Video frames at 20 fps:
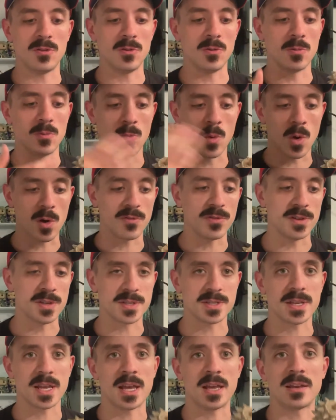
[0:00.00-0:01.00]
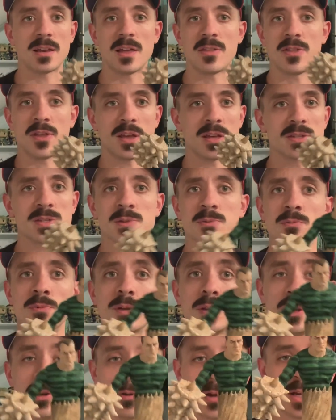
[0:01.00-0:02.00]
to morph into sand, I think is a
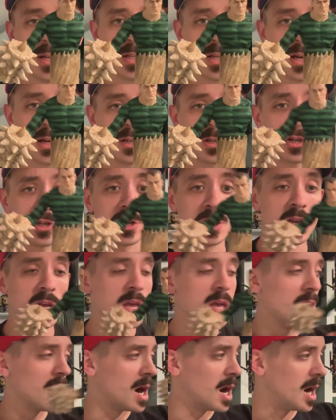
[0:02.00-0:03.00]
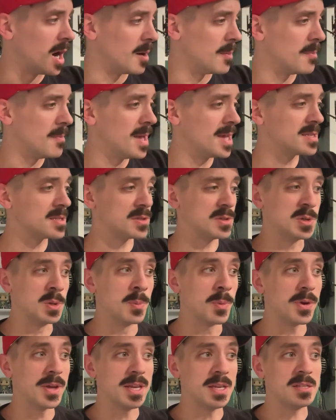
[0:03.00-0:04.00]
really great touch. Um, makes it
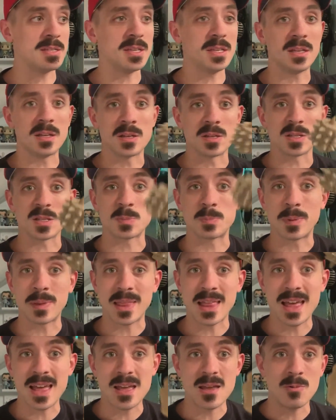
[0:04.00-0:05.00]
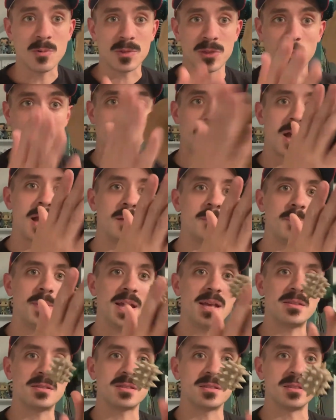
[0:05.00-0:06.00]
super easy to display with the wide
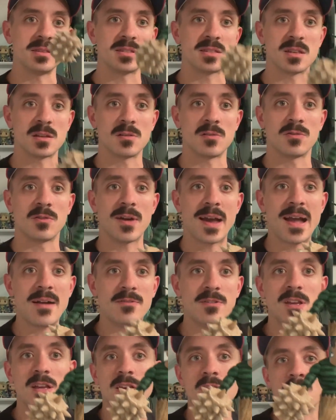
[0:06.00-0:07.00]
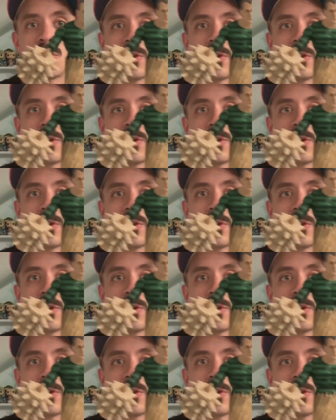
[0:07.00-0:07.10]
base and the center of gravity. You